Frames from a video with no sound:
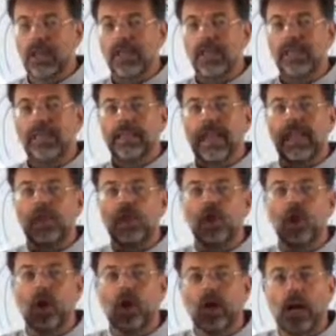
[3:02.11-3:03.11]
then they
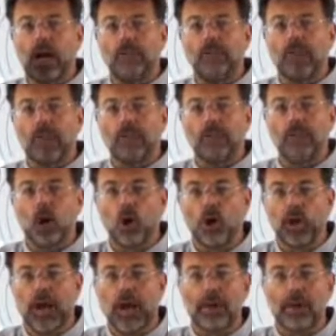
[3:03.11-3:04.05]
clog up, they block